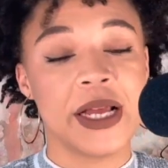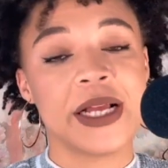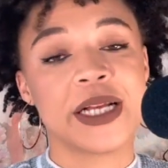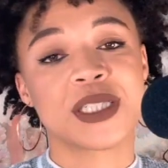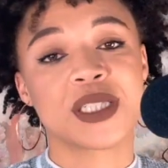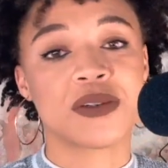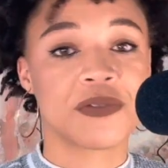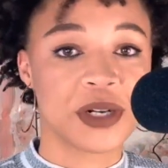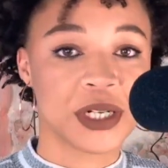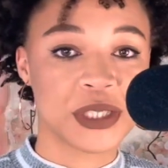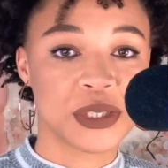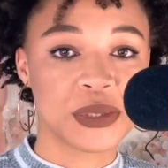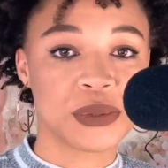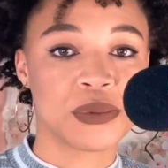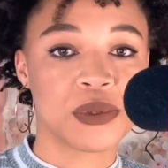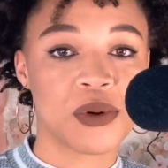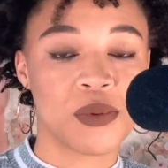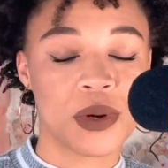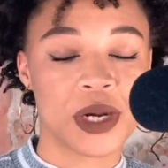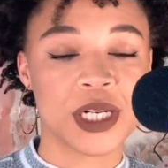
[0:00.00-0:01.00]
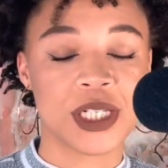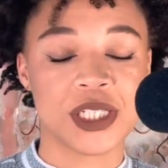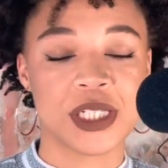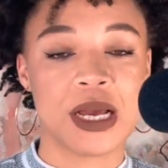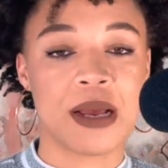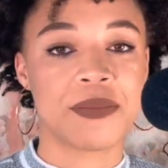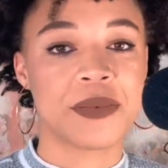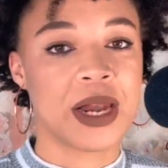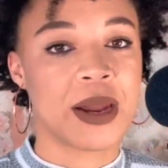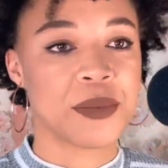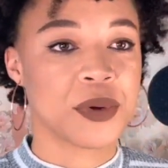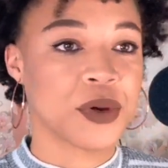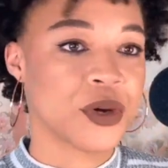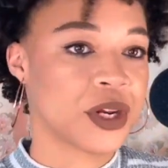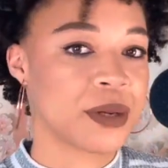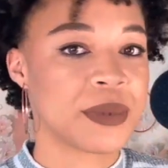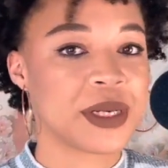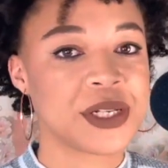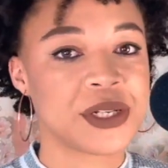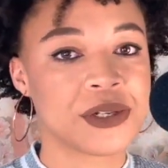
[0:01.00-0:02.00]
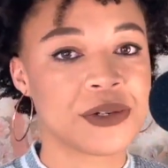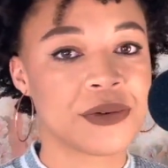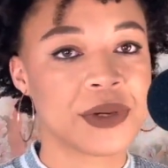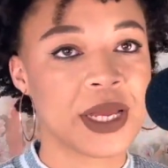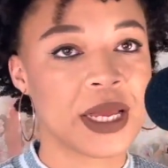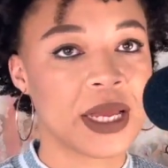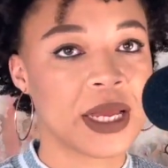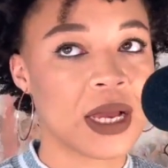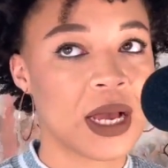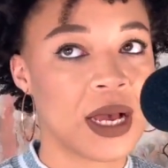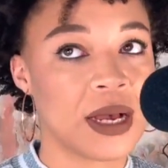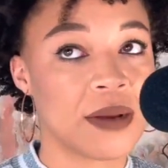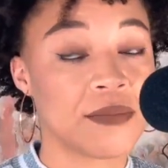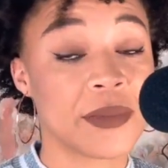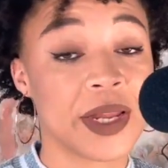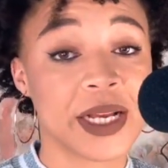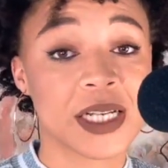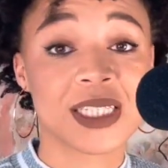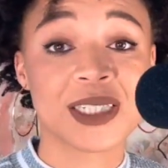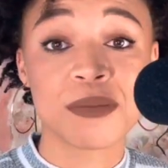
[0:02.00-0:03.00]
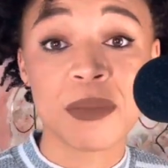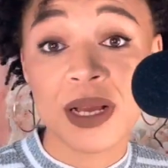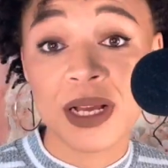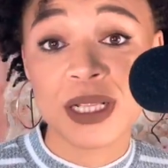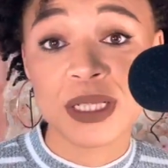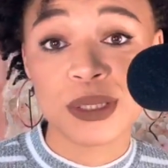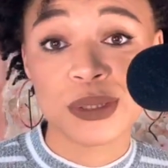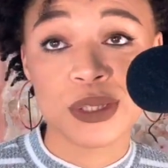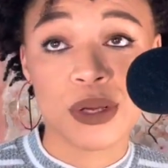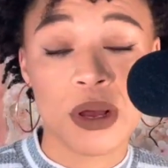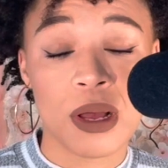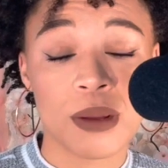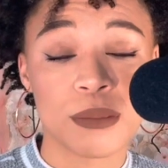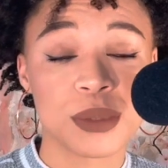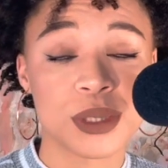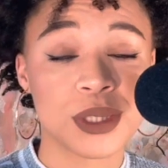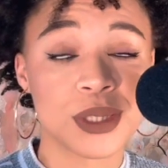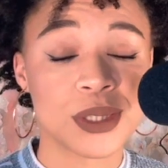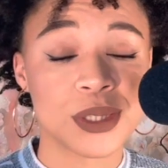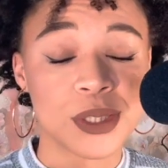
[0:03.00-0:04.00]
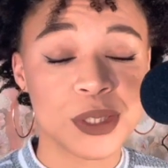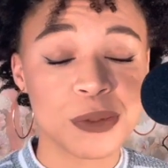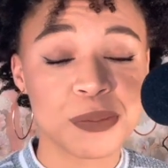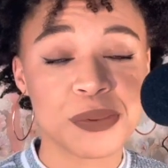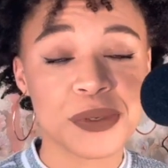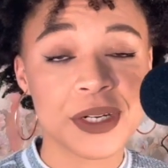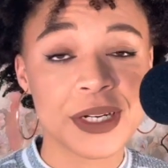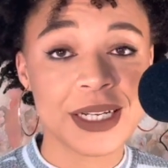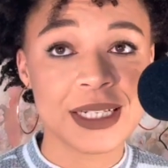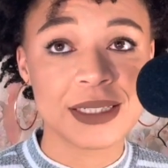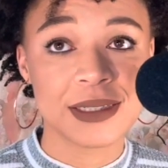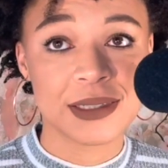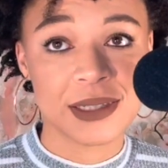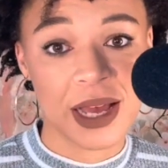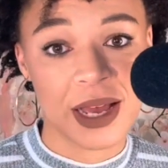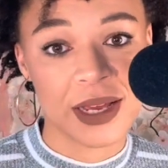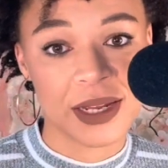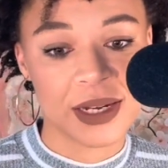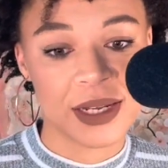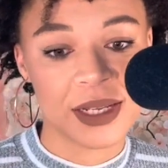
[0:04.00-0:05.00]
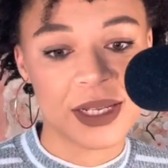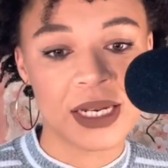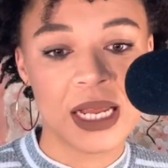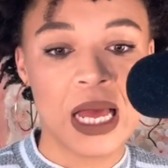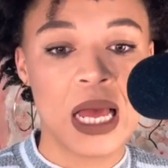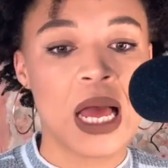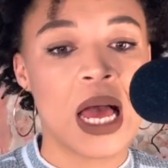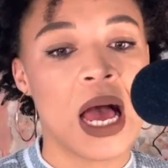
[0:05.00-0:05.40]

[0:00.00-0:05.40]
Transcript: It's a virtual workshop that I'm going to be doing next month. So I'm super excited.